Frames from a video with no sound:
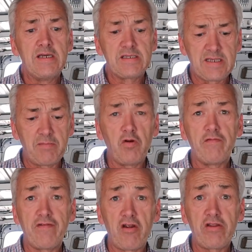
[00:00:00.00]
Some
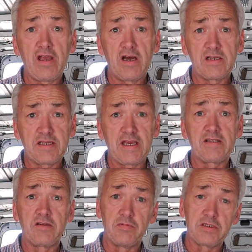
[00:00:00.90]
were very hard to
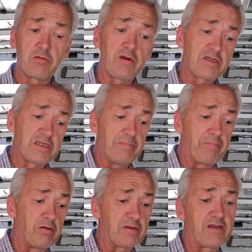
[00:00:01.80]
get to because they were actually
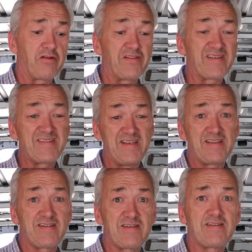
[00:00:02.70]
bolted on the
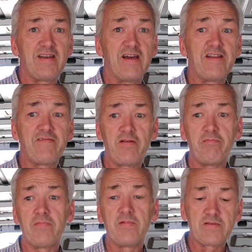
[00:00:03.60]
seat side,
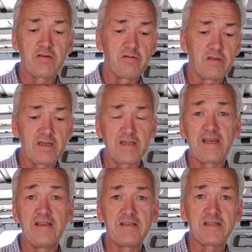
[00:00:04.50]
so you had to
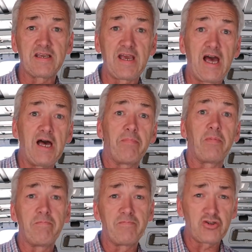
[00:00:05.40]
get into the
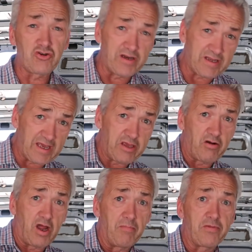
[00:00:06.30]
cab, try to get
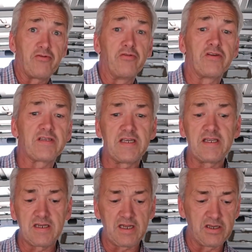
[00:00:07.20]
your arm through the
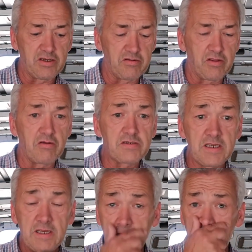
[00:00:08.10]
seat and undo those.
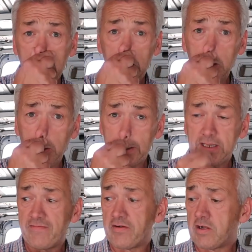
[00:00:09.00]
They were quite
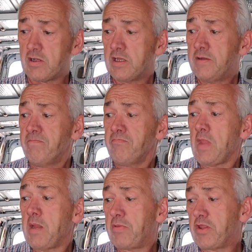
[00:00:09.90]
difficult,
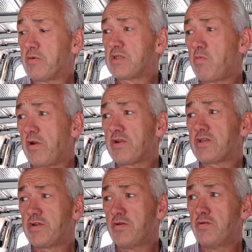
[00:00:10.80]
but there was 1 or
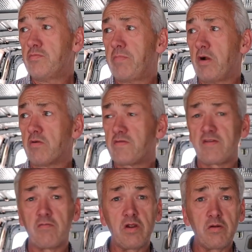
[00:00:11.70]
2 bolts
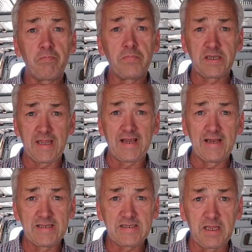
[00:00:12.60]
that were
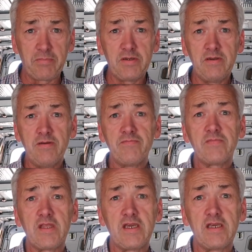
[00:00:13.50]
particularly stubborn.
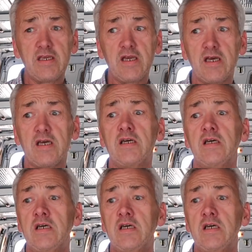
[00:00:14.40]
I